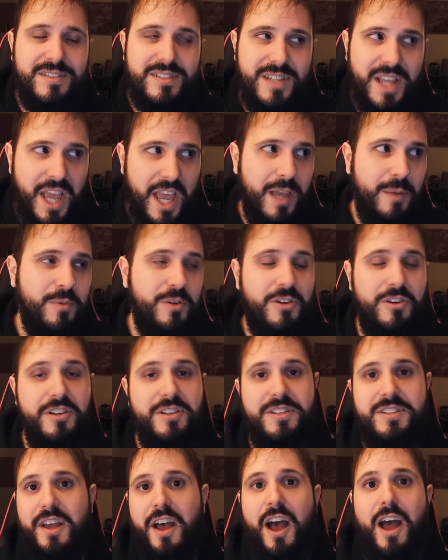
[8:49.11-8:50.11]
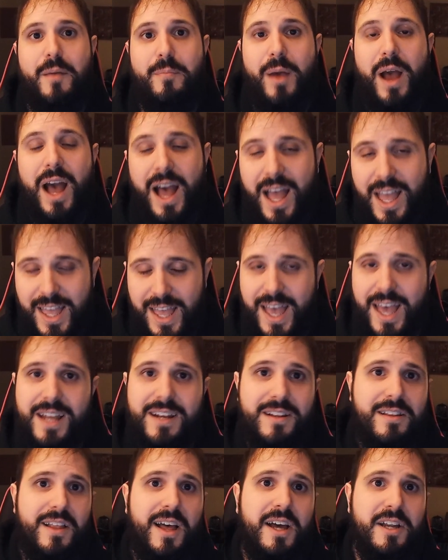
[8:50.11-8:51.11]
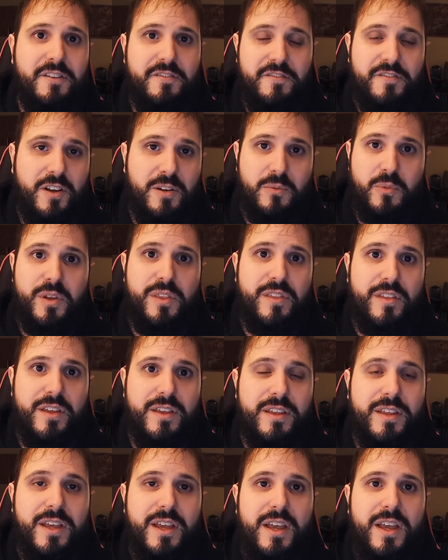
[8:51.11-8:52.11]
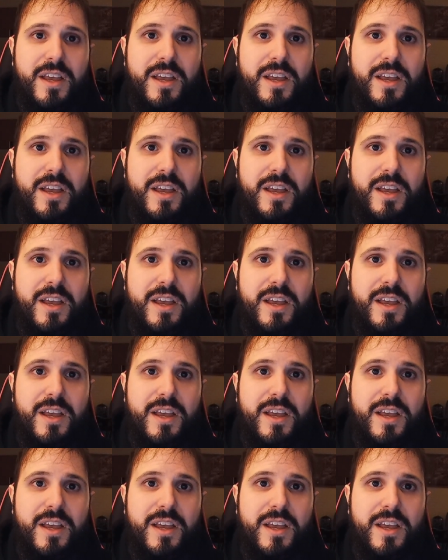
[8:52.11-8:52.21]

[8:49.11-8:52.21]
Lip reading: damn good time. I had a lot of fun with it.